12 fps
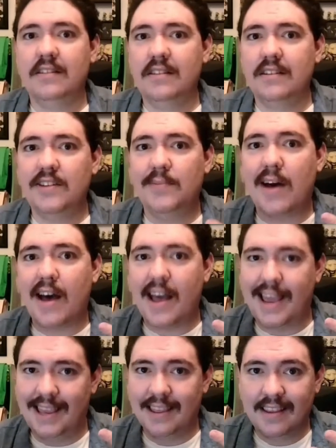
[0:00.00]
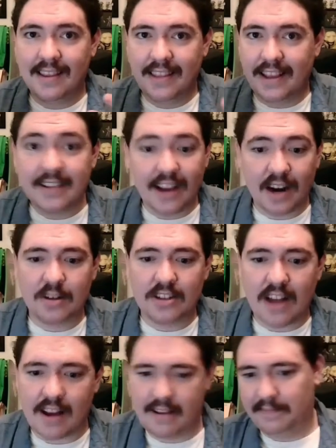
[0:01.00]
to buy the entire
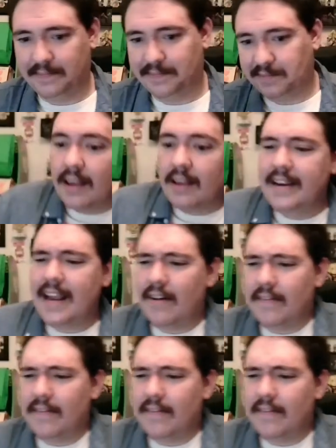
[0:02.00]
stock. Now,